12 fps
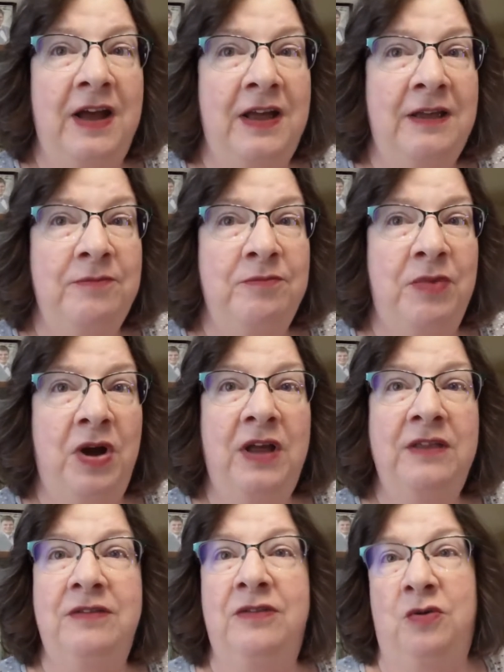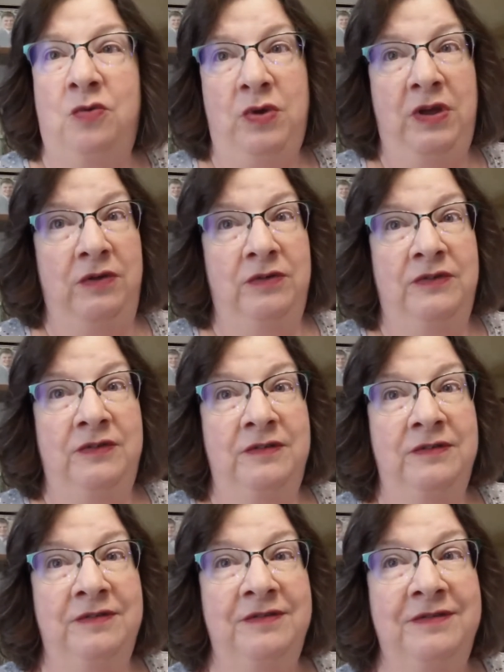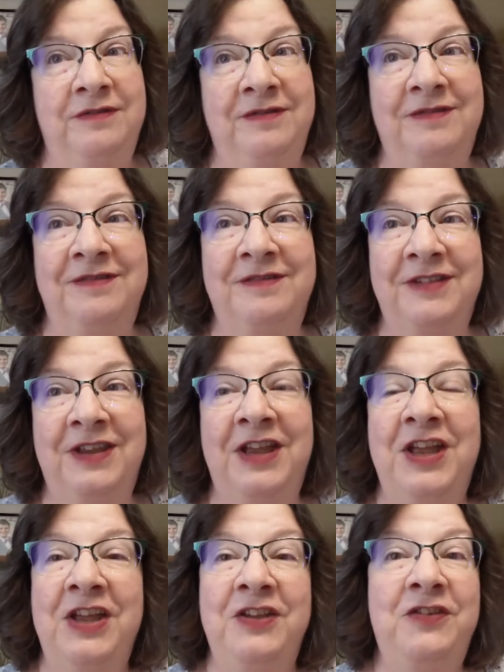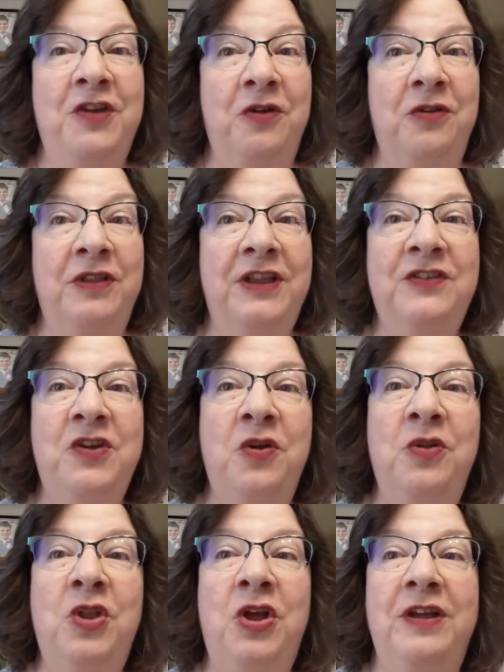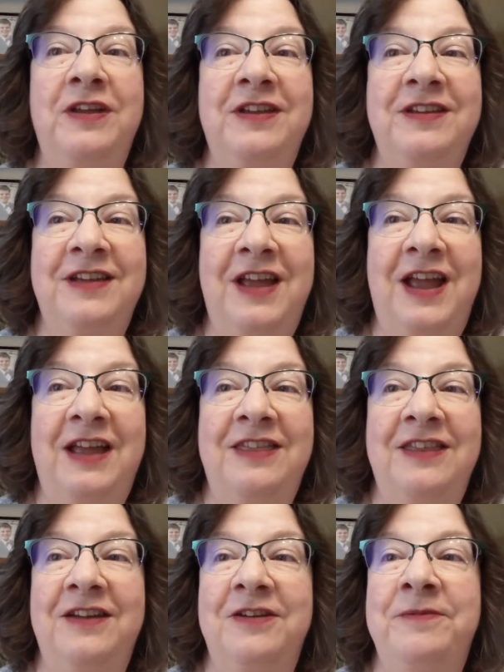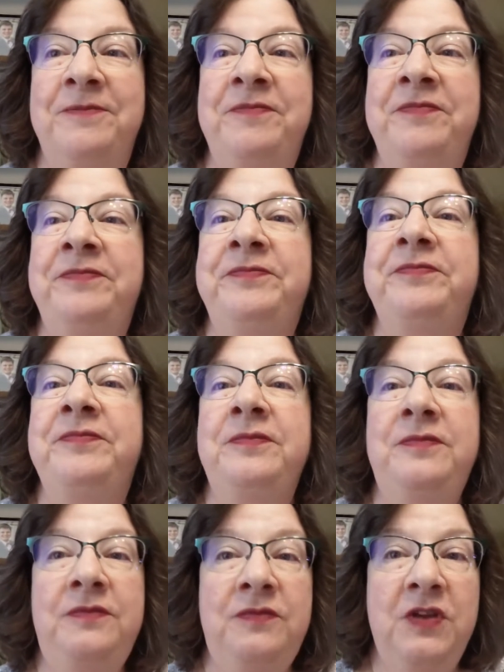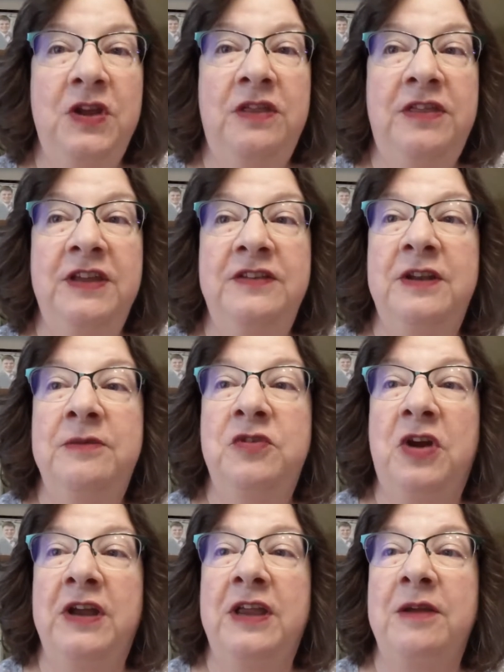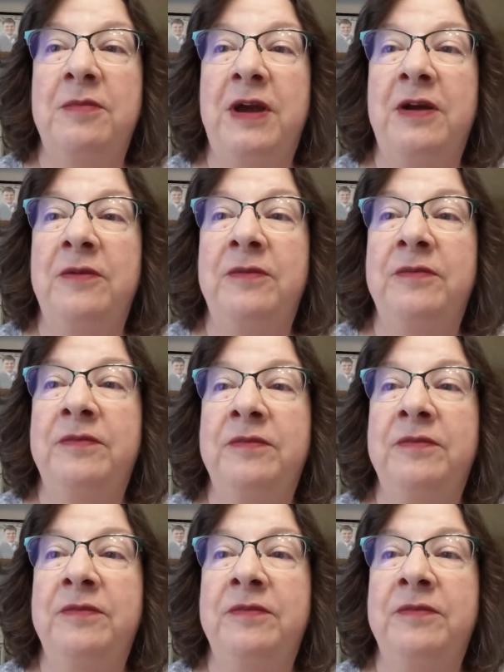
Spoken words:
I bought the quilt. So let's go look at the things that I'm talking about.